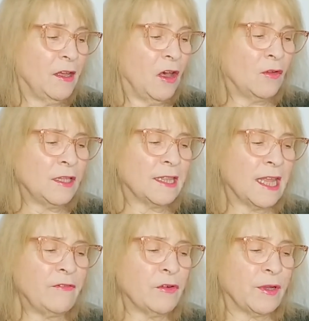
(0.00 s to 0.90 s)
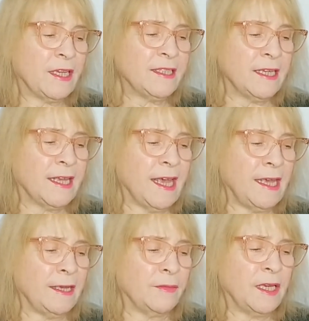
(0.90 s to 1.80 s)
Only Lavery isn't
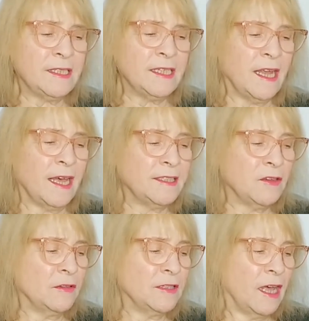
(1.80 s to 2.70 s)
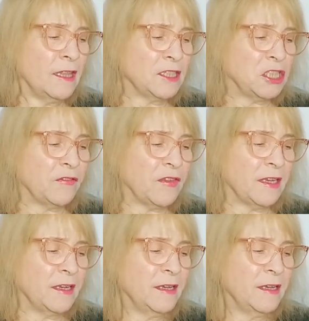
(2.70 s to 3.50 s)
game. He denies all knowledge of it.